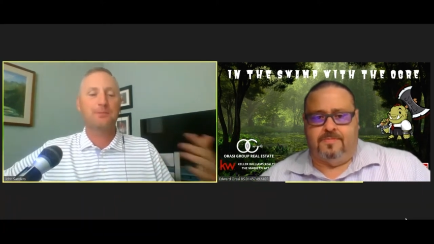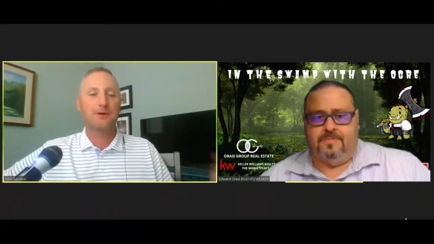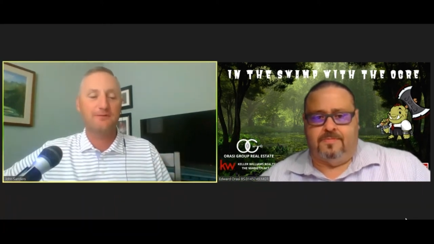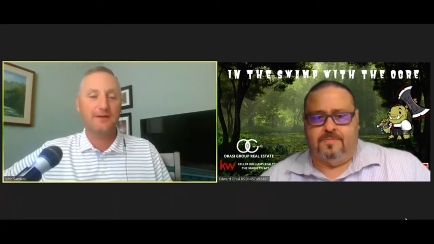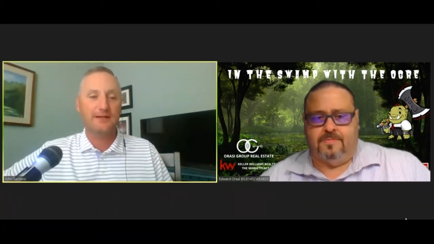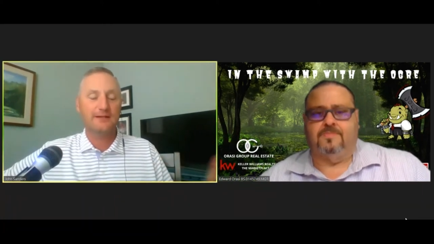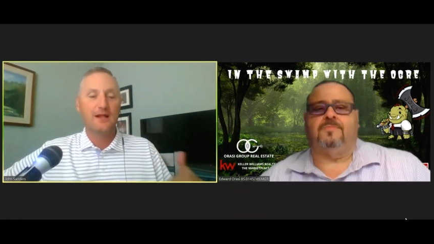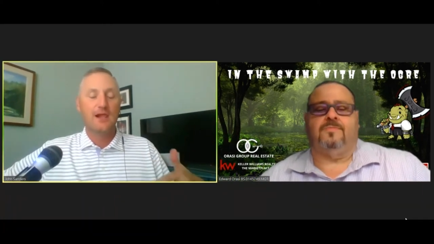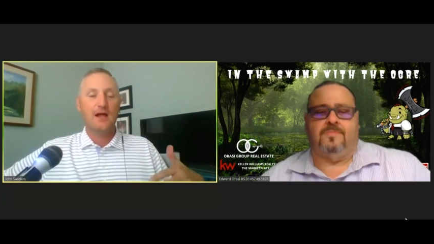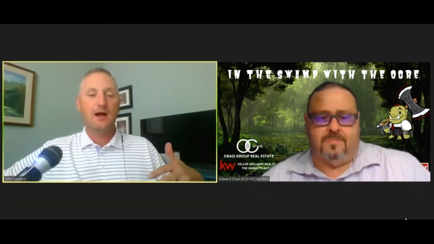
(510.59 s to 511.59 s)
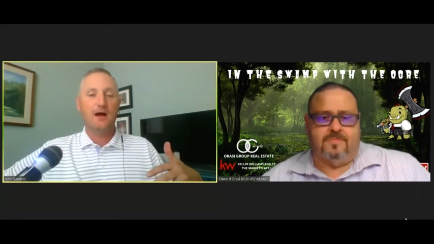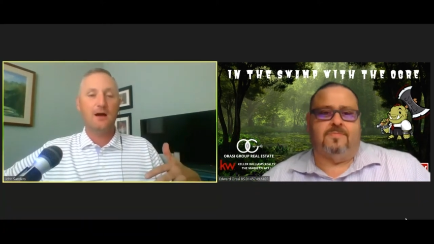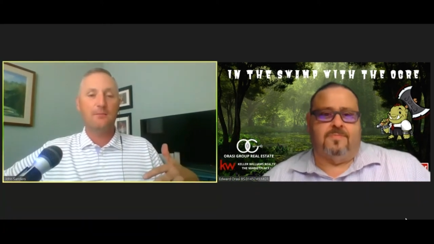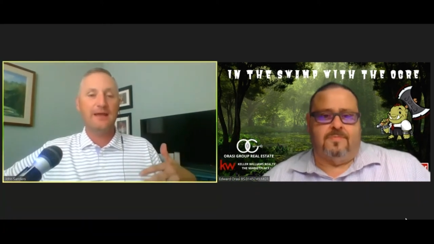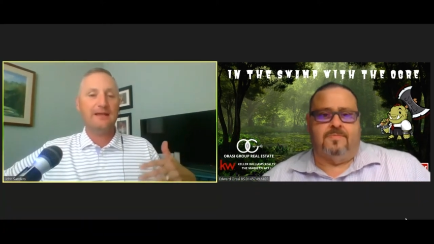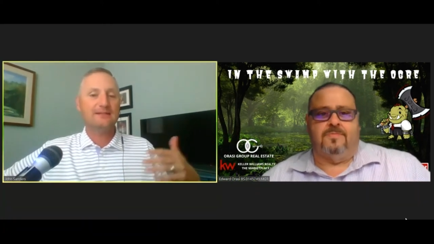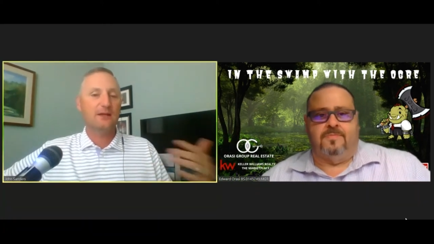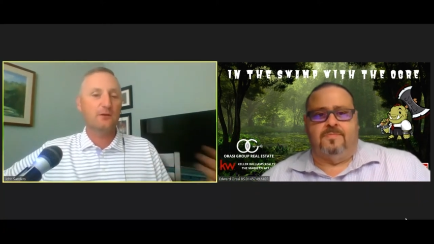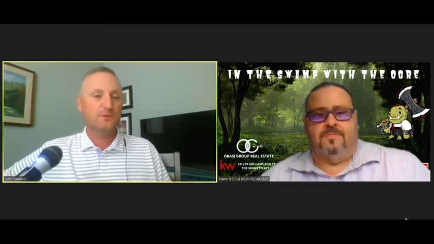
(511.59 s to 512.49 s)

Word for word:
Speaker 1: perfect. Um, a sales